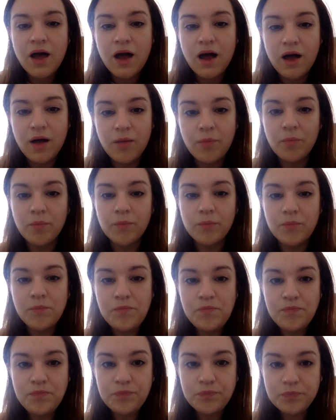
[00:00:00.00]

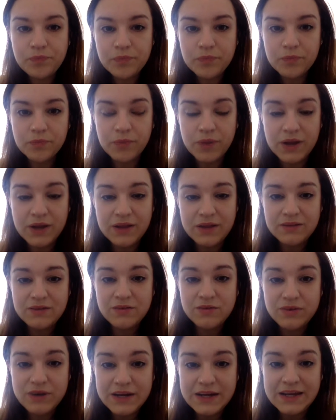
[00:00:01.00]
But it's
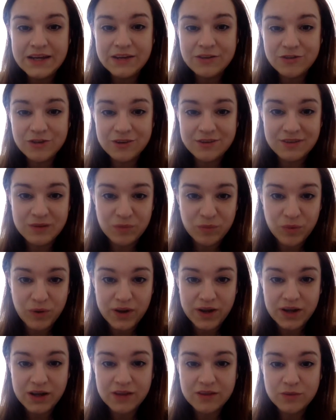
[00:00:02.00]
a really interesting
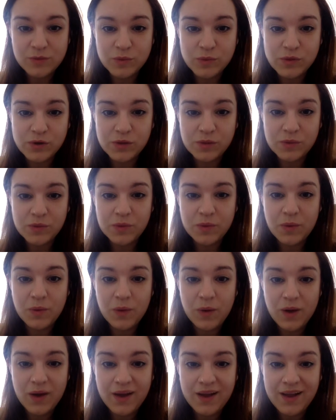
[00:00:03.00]
point, and it's brought up
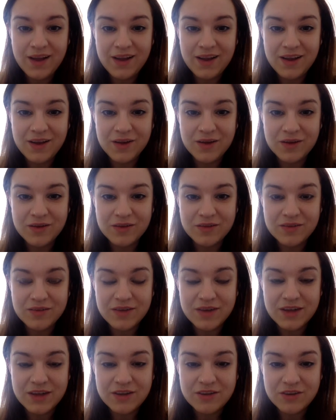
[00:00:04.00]
quite a lot of
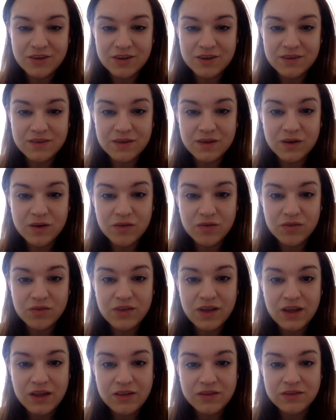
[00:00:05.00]
interesting
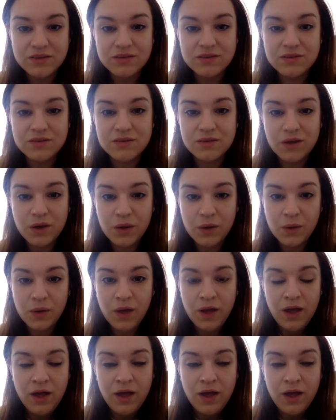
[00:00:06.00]
conversations. So